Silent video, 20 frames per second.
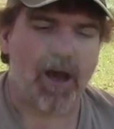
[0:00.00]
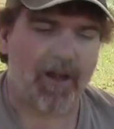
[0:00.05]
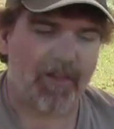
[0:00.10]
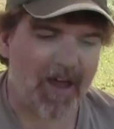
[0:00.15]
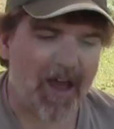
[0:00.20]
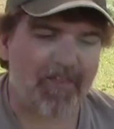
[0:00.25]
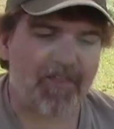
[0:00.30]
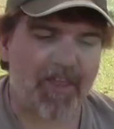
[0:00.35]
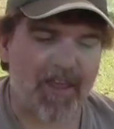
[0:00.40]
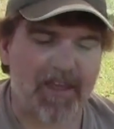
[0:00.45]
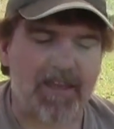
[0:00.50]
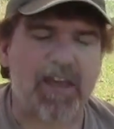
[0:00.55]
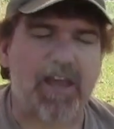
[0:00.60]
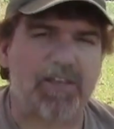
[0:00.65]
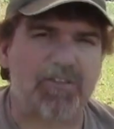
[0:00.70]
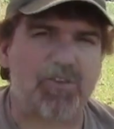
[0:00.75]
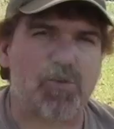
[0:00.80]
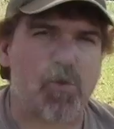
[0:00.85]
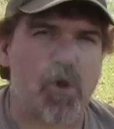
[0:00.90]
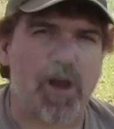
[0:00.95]
That thing
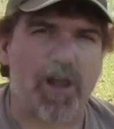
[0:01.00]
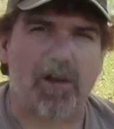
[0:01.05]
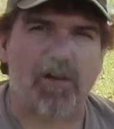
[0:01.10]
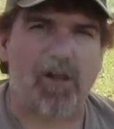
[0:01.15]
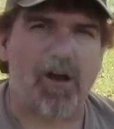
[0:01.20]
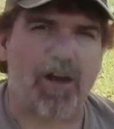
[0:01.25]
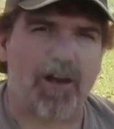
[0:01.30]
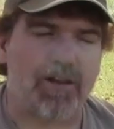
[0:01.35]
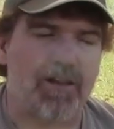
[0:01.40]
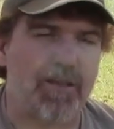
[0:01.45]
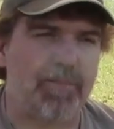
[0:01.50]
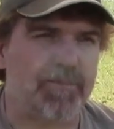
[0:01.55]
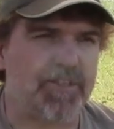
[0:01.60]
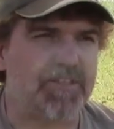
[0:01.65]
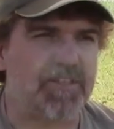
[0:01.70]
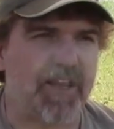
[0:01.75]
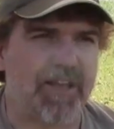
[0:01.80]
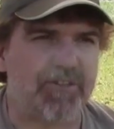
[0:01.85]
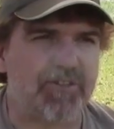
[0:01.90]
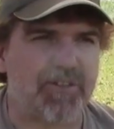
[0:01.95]
has quite a lot of
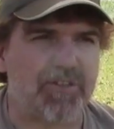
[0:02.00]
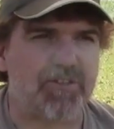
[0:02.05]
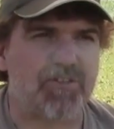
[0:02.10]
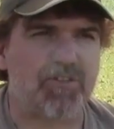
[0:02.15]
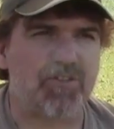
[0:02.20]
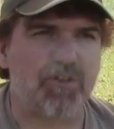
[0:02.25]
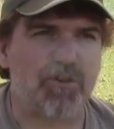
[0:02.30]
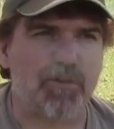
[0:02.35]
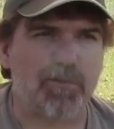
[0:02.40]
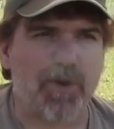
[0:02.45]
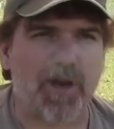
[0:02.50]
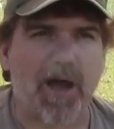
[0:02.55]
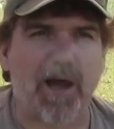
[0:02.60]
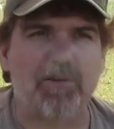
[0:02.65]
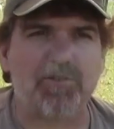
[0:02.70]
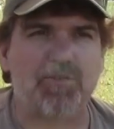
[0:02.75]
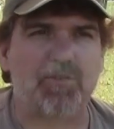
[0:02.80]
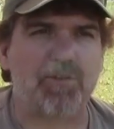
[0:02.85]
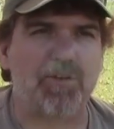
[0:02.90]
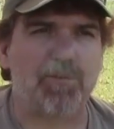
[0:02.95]
limitations too, but I
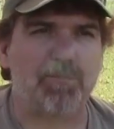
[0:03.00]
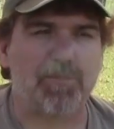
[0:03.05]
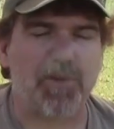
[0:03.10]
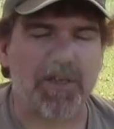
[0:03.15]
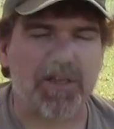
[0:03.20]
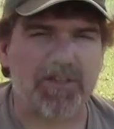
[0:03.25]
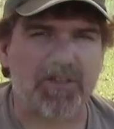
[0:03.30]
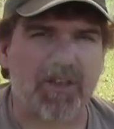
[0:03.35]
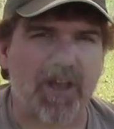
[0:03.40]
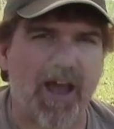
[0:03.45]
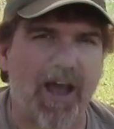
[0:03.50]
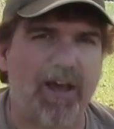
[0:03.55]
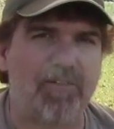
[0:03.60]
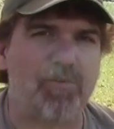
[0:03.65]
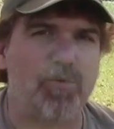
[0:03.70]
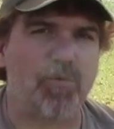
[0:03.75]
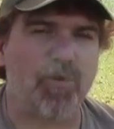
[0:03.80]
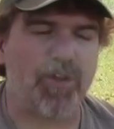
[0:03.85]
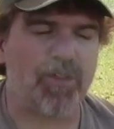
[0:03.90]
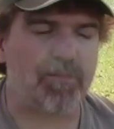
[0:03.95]
was real pleased to have
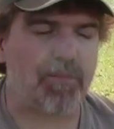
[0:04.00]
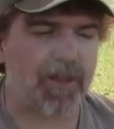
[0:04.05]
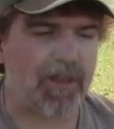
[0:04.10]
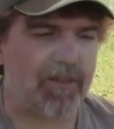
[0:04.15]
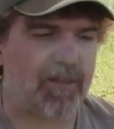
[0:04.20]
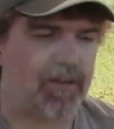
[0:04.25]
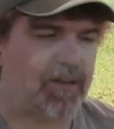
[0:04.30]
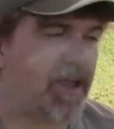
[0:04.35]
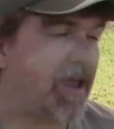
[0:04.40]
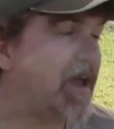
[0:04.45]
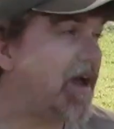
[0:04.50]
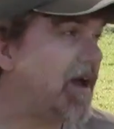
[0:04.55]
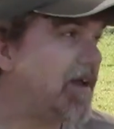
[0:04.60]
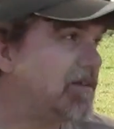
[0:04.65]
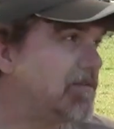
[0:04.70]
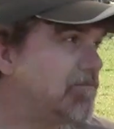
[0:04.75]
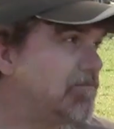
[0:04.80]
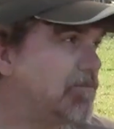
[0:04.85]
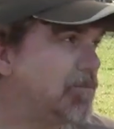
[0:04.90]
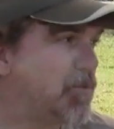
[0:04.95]
it with me the day I
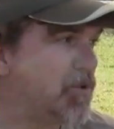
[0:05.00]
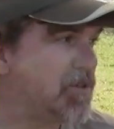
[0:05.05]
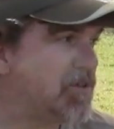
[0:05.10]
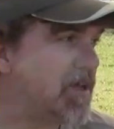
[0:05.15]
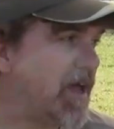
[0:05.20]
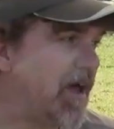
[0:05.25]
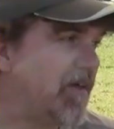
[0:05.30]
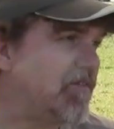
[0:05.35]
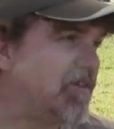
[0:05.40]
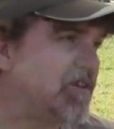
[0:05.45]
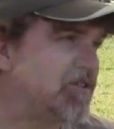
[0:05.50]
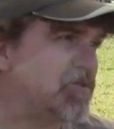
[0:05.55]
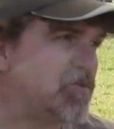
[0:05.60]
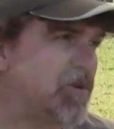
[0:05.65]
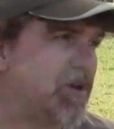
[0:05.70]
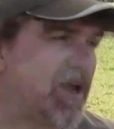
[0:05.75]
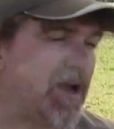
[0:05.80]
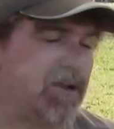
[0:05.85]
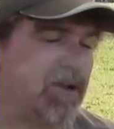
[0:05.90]
had this one